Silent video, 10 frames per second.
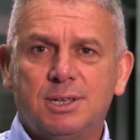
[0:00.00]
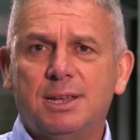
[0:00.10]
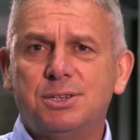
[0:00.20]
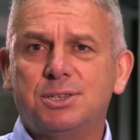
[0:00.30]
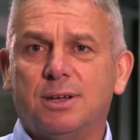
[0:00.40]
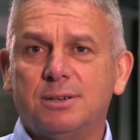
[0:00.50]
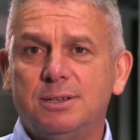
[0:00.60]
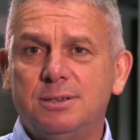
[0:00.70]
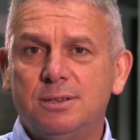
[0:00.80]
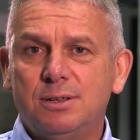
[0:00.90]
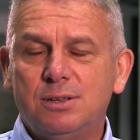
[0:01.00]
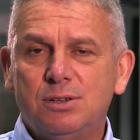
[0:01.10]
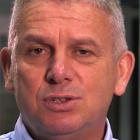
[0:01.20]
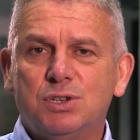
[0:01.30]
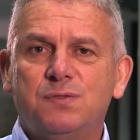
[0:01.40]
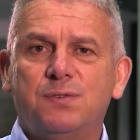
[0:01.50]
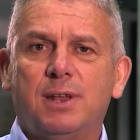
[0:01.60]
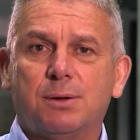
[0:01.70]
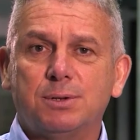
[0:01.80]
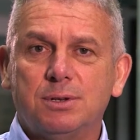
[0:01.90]
To get started, just
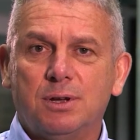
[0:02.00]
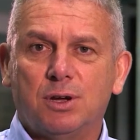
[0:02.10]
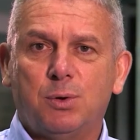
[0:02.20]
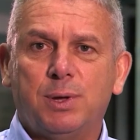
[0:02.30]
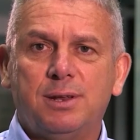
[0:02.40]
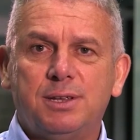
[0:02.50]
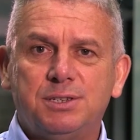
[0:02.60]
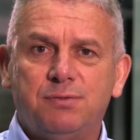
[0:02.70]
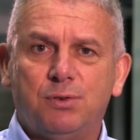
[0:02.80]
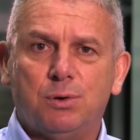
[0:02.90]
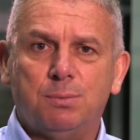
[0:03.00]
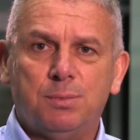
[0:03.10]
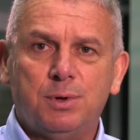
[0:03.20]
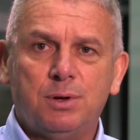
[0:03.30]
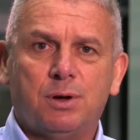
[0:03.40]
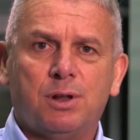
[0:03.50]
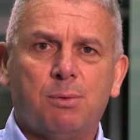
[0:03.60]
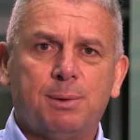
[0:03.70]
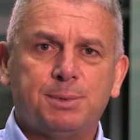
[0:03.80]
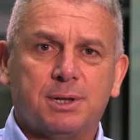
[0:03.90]
fill out our quick and easy form on
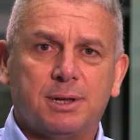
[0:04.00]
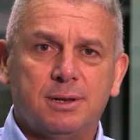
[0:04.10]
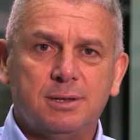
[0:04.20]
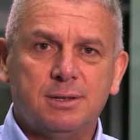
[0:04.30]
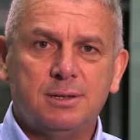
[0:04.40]
our website